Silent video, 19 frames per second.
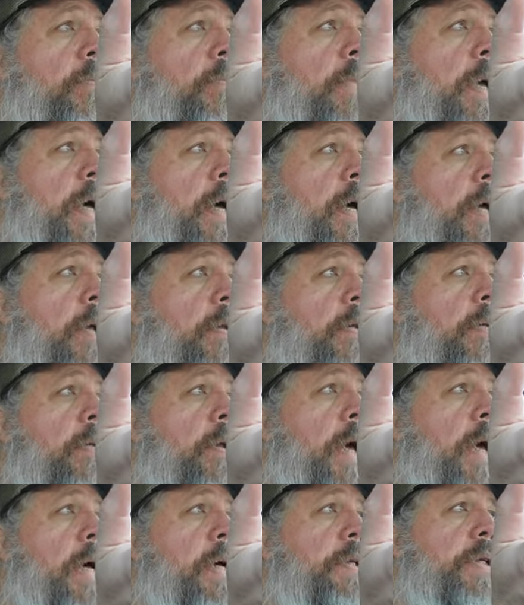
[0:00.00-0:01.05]

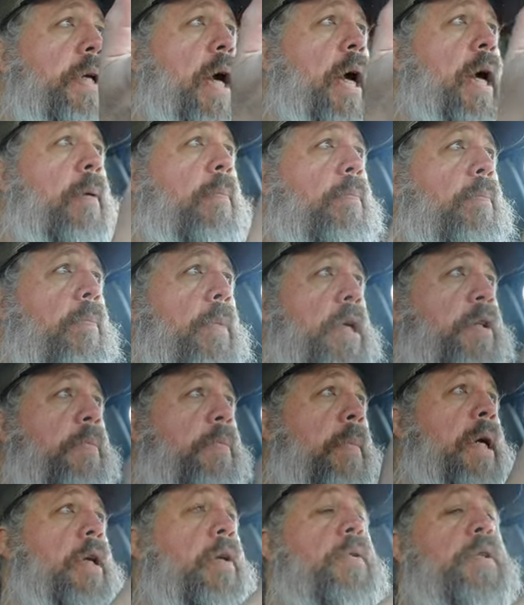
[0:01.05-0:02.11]
as my
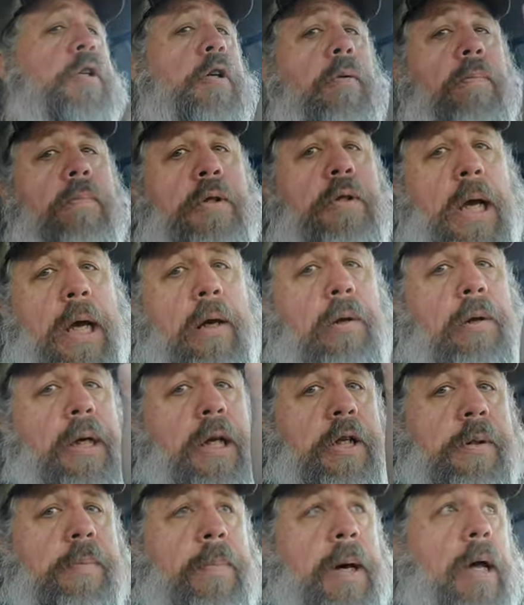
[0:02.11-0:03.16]
YouTube channel
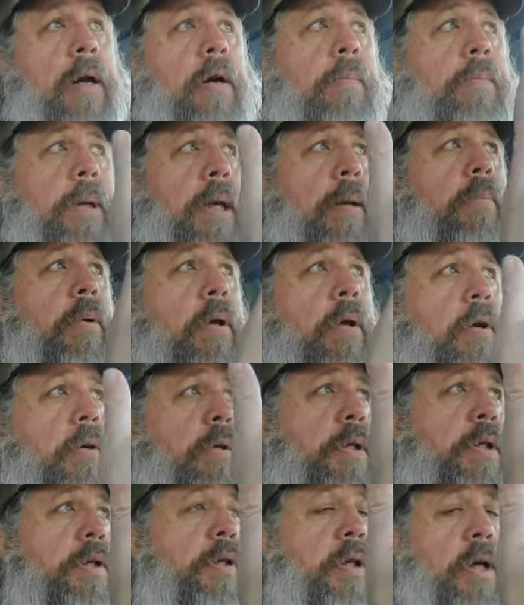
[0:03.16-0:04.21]
gets better, people are
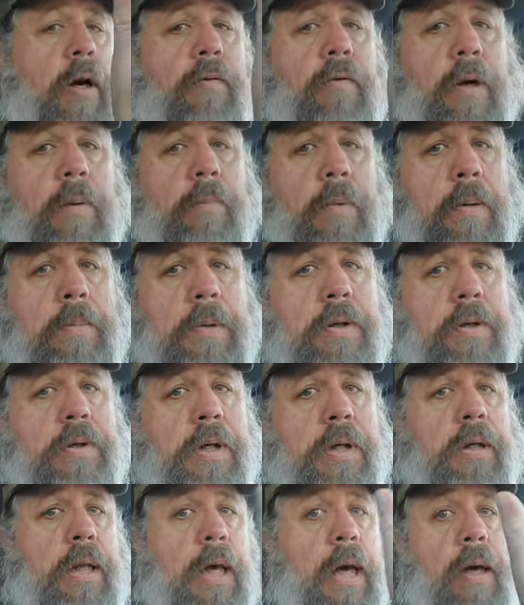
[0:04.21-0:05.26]
discovering my
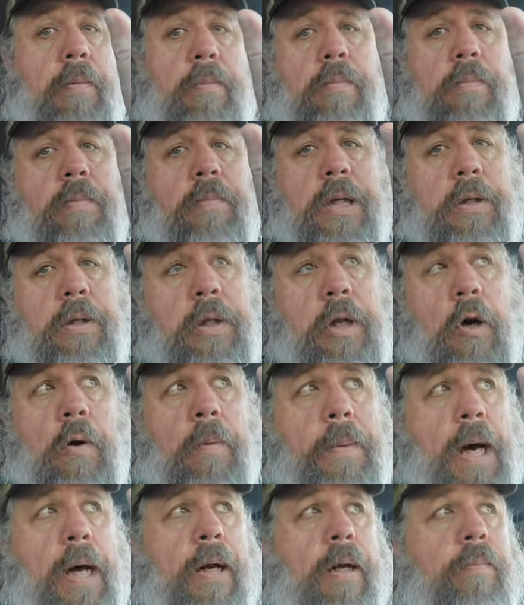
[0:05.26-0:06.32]
music that didn't know
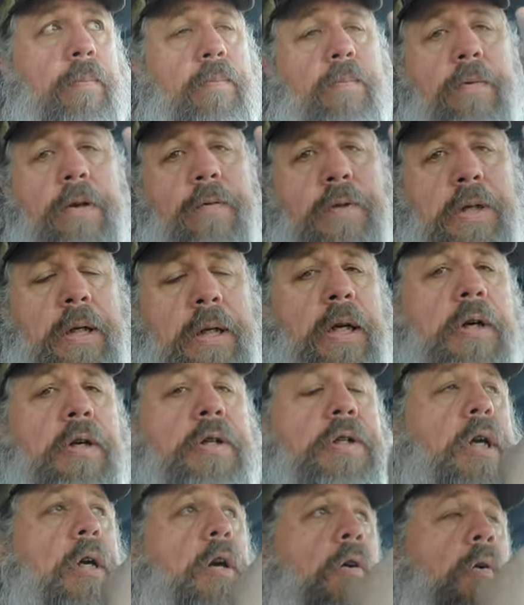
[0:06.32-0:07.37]
about it 15
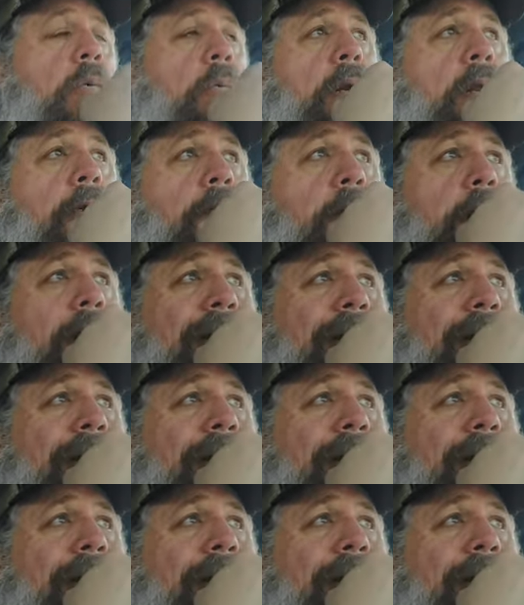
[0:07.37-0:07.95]
years ago or whatever.